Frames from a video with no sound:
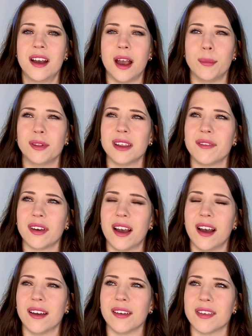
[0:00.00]
I believe it
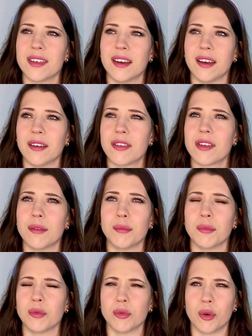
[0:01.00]
has
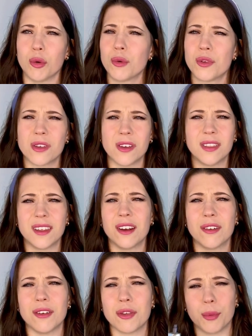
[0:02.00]
some rose in
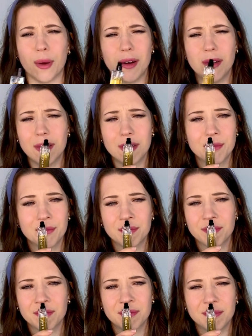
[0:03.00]
there as well,
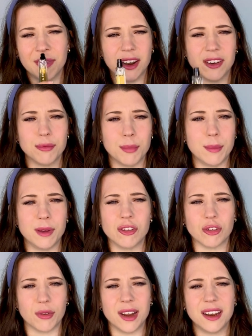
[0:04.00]
and maybe
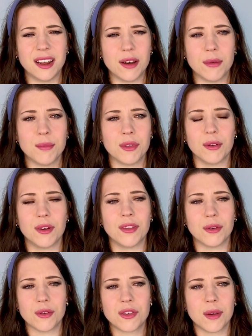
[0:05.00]
geranium.
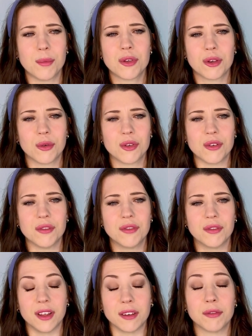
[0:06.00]
There's some sort of
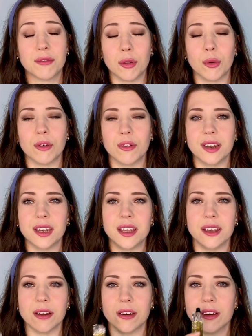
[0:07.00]
like floral in
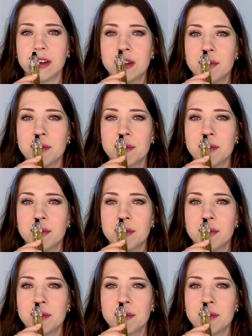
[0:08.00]
here.